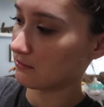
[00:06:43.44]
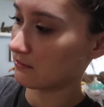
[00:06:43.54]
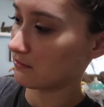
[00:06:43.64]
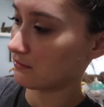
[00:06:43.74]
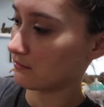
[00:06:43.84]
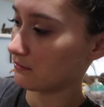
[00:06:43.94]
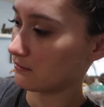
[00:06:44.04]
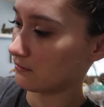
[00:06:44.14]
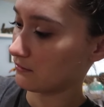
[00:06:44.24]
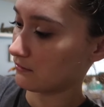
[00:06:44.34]

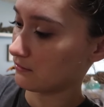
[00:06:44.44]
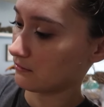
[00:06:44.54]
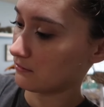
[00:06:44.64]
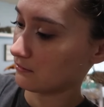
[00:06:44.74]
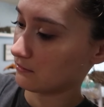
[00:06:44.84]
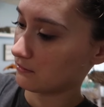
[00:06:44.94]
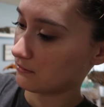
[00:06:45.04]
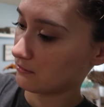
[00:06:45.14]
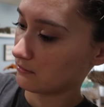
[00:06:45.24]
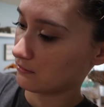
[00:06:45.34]

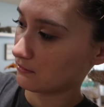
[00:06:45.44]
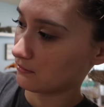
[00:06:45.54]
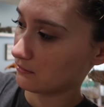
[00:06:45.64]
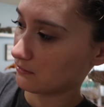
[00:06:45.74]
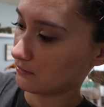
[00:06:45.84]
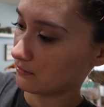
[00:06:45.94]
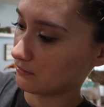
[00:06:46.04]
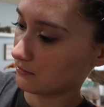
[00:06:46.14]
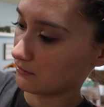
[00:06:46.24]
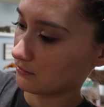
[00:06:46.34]

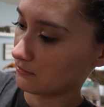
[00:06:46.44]
(silence)